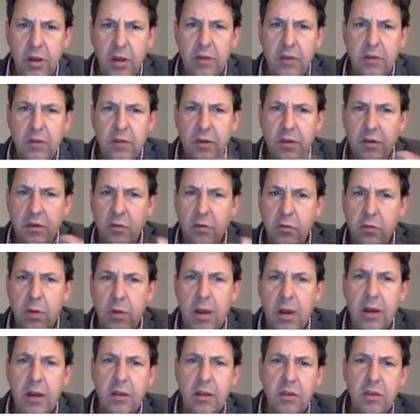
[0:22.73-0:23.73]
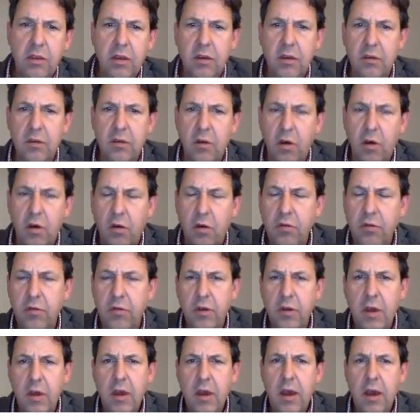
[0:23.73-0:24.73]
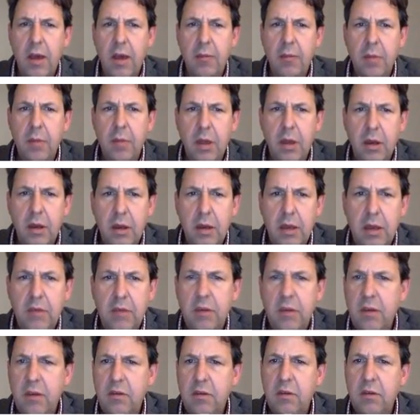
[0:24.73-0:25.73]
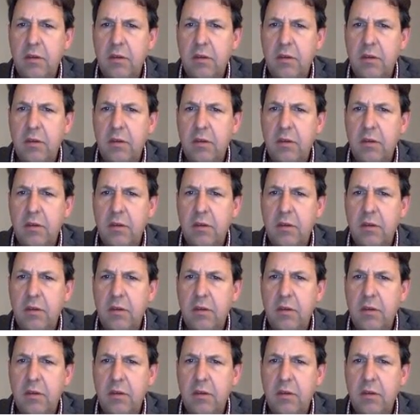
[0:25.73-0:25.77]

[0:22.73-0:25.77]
a sense of rounding things off. An essay